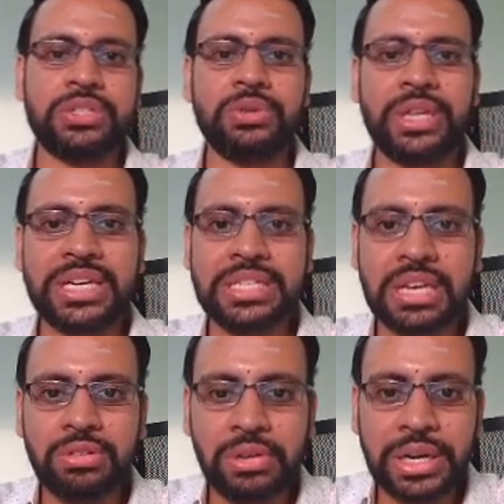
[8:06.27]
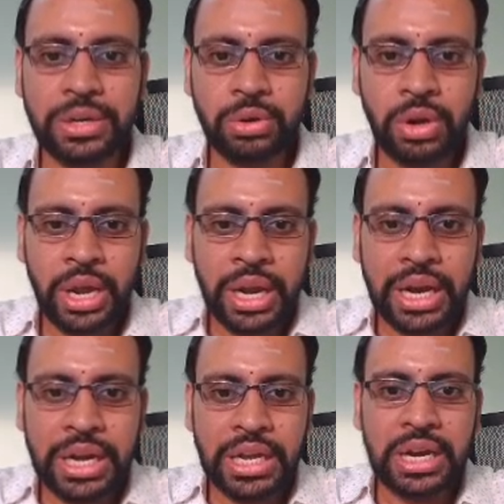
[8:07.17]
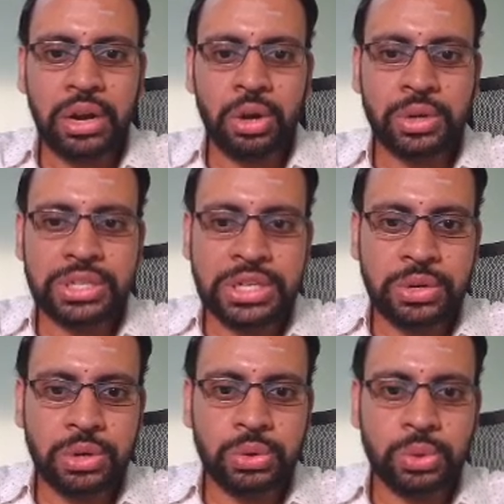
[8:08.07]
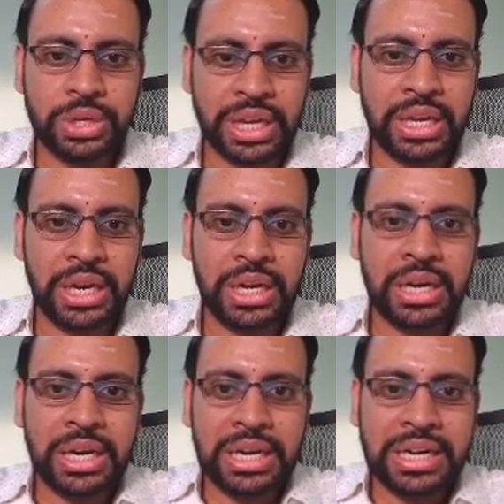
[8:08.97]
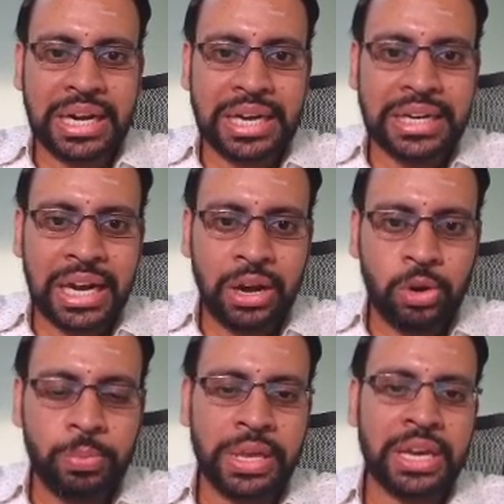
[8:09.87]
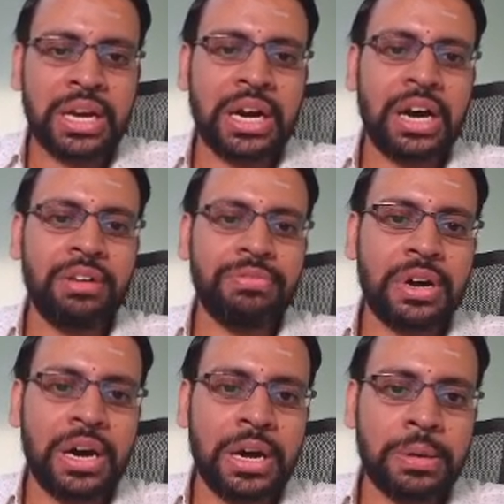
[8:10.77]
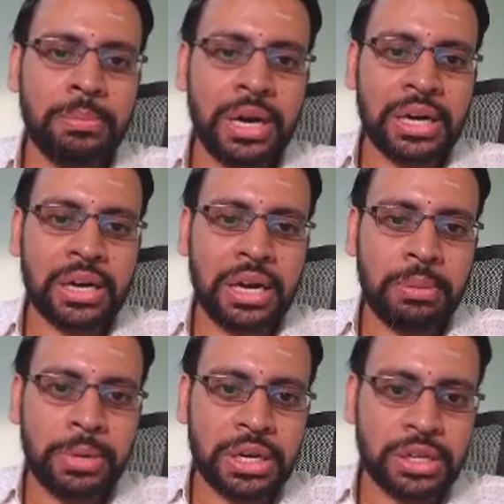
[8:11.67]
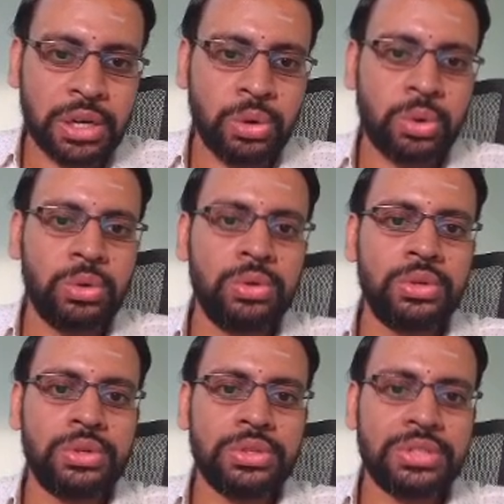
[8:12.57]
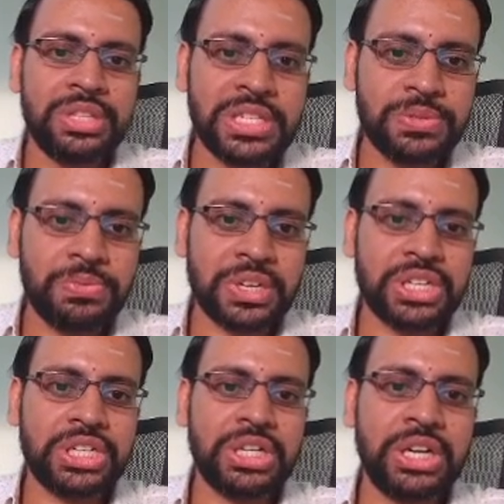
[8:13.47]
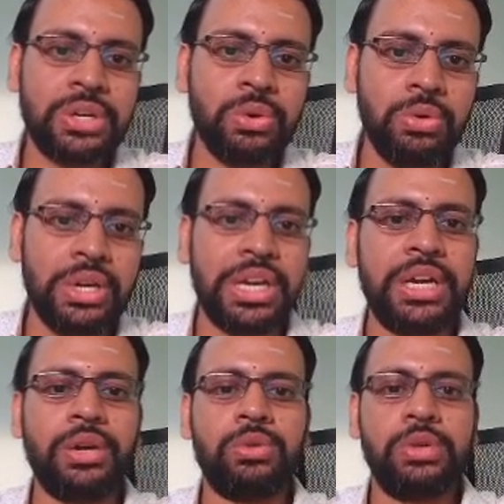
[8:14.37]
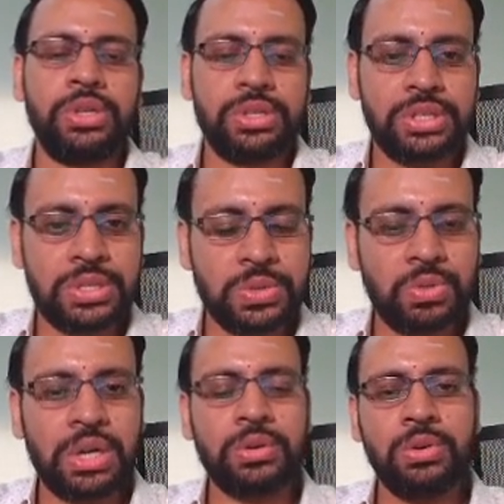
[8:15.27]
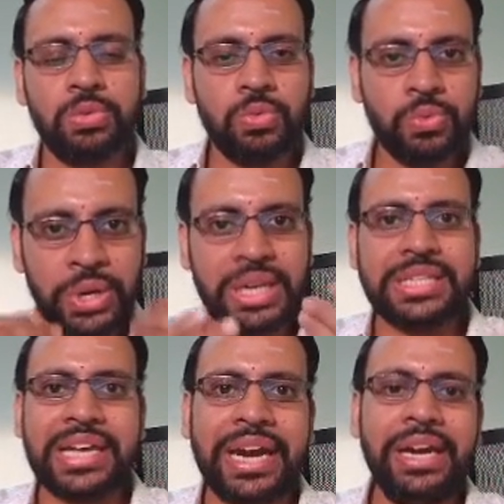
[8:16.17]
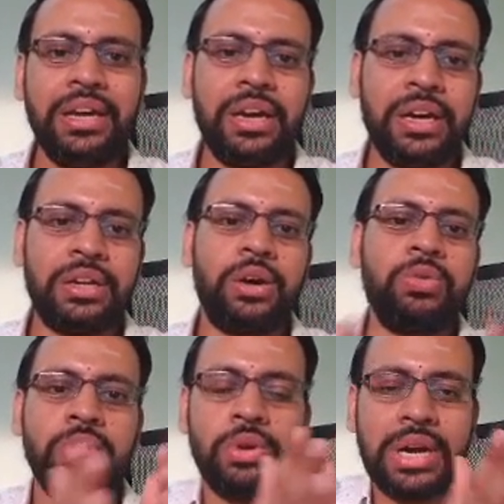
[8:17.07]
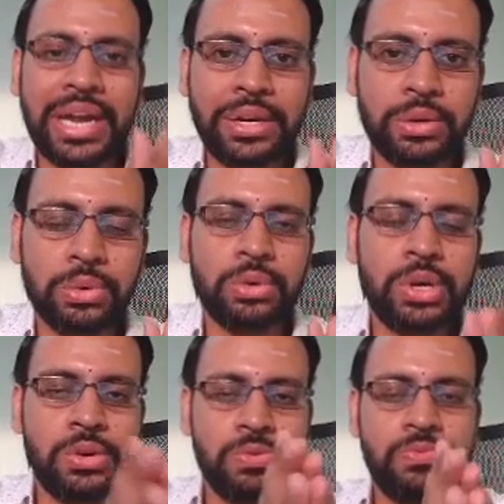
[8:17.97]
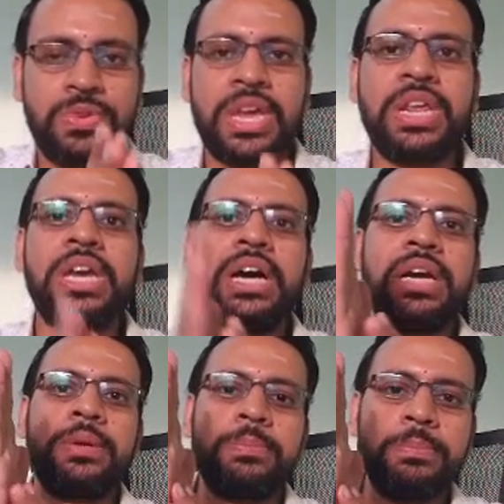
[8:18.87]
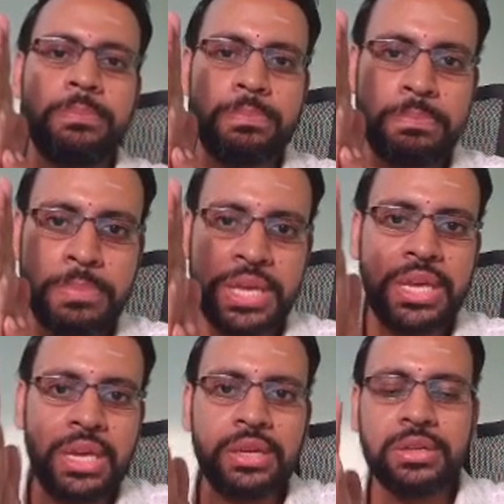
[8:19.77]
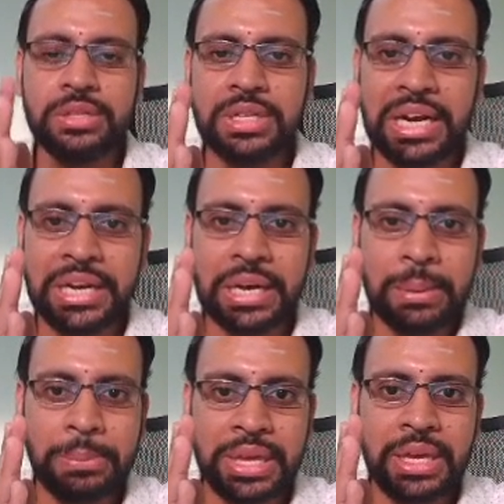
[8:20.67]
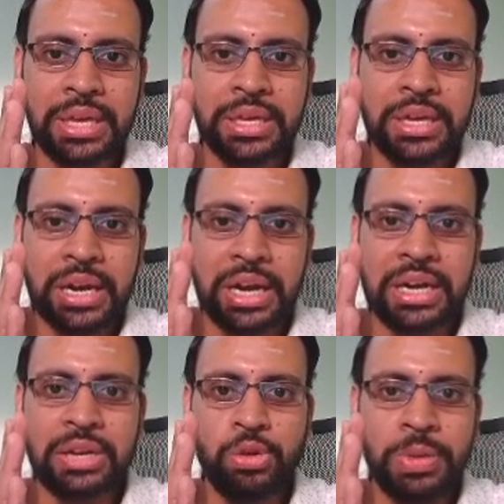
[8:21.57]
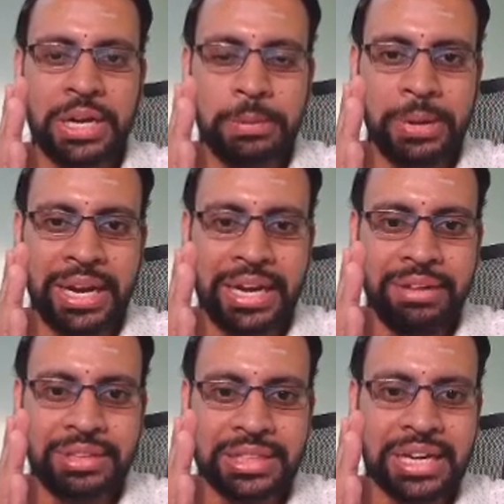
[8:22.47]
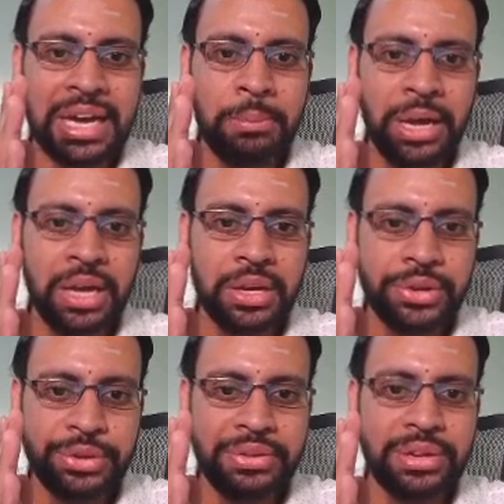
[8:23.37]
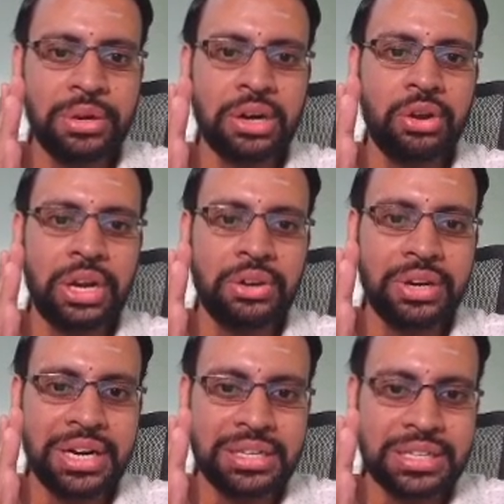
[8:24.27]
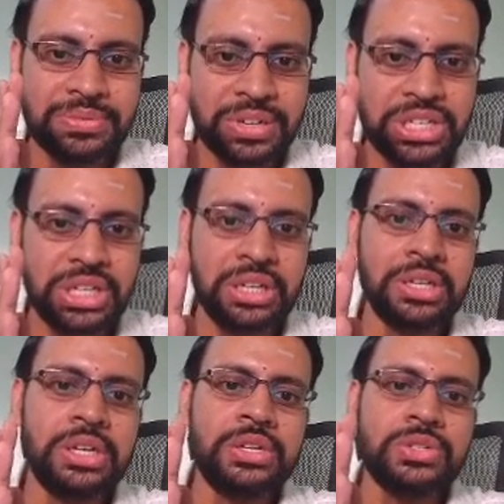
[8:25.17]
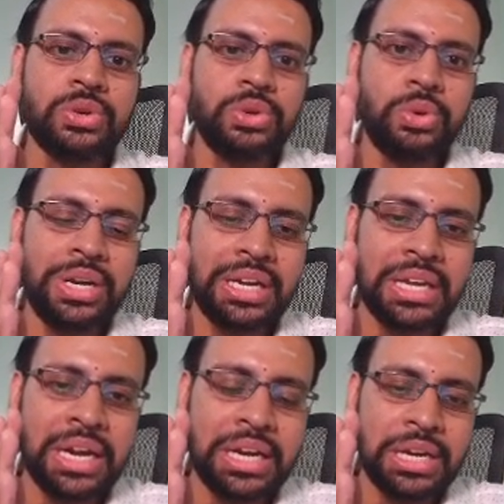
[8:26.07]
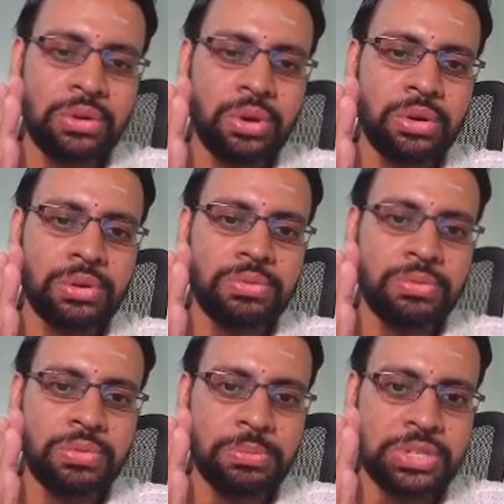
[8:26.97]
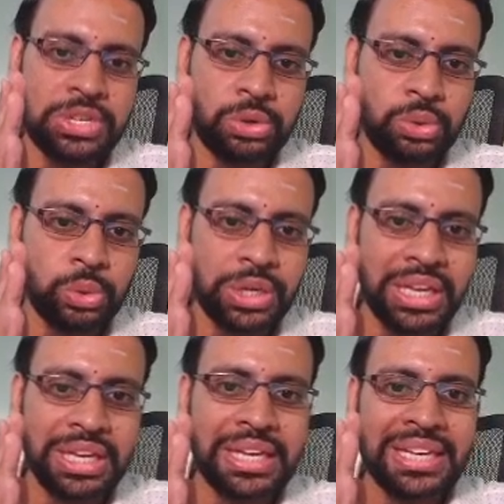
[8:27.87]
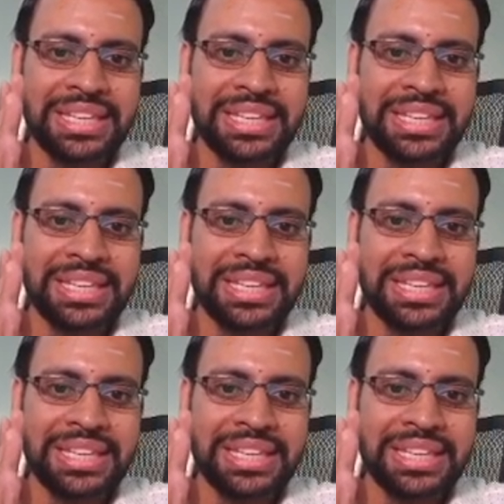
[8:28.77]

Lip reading: So that's equivalent to integral over 0 to t delta omega of r bar comma tau, this function into d tau. This is what we decide on how we would like to vary our b, delta b, and you multiply it with gamma, you are going to get this function. So you integrate it over from 0 to t.